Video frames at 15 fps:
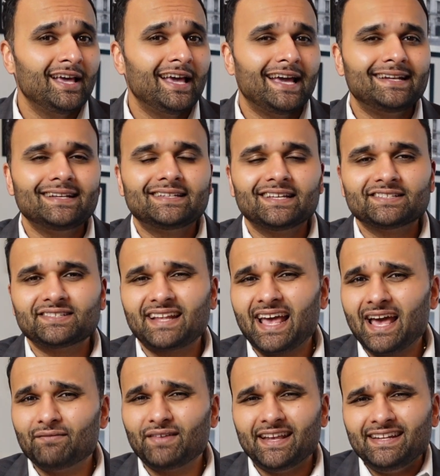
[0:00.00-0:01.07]
and it doesn't
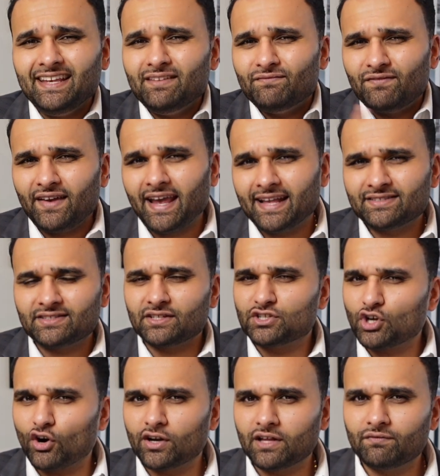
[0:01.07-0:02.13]
have any advanced
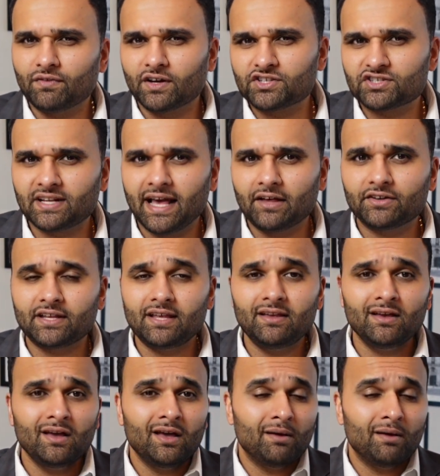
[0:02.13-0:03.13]
charting functionality.